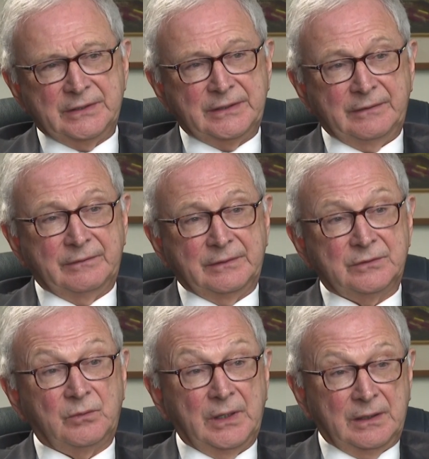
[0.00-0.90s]
Stephen
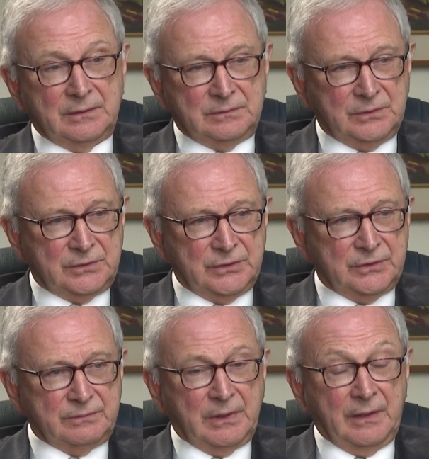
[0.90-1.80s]
as well, which
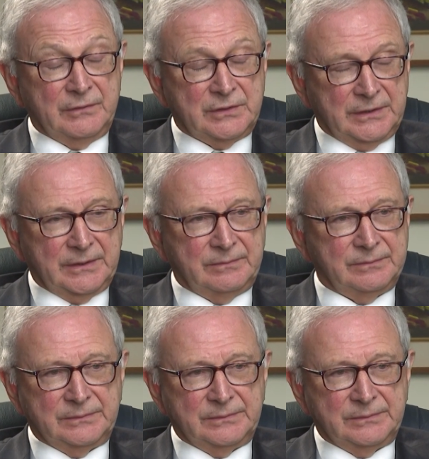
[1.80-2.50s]
is obviously